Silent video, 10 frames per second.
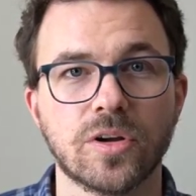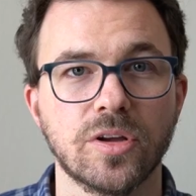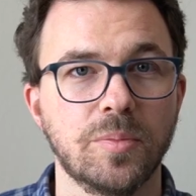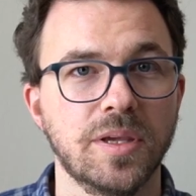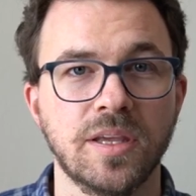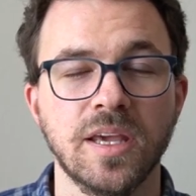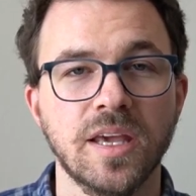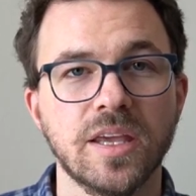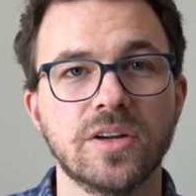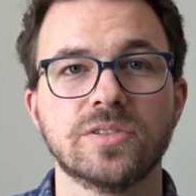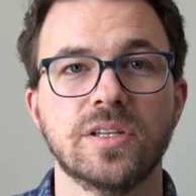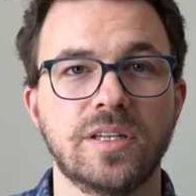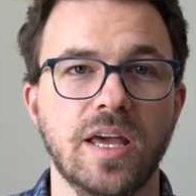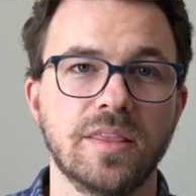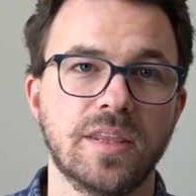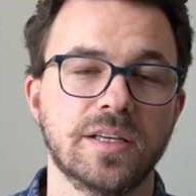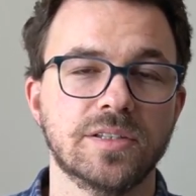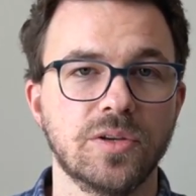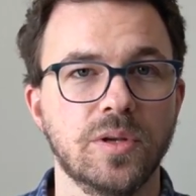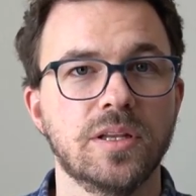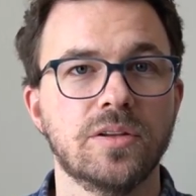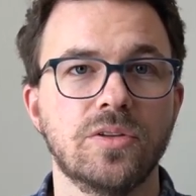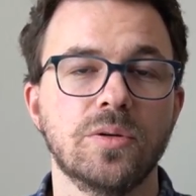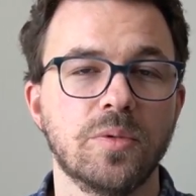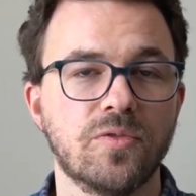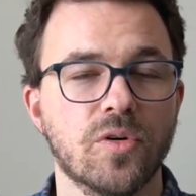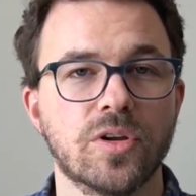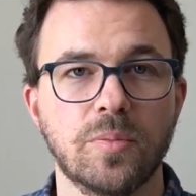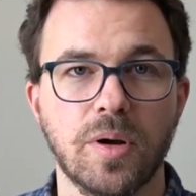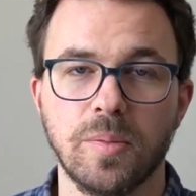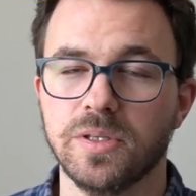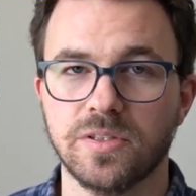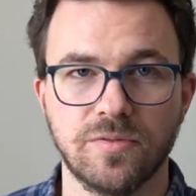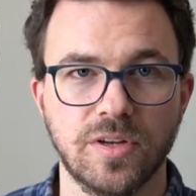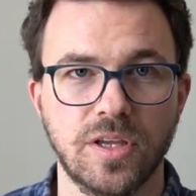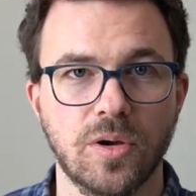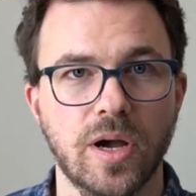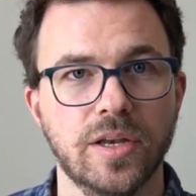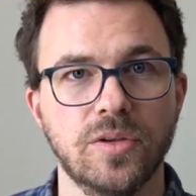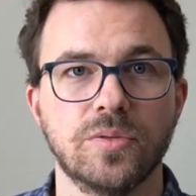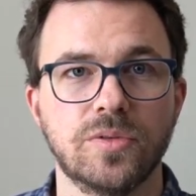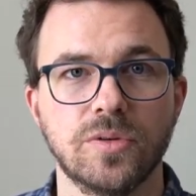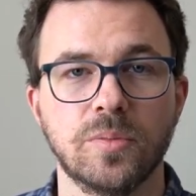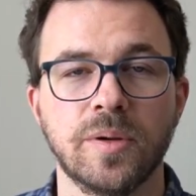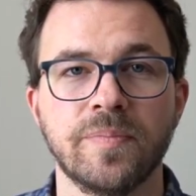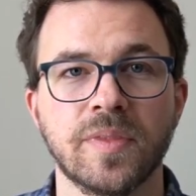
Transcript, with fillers: It could be, here's the ten things that you need to do before you publish a video on YouTube.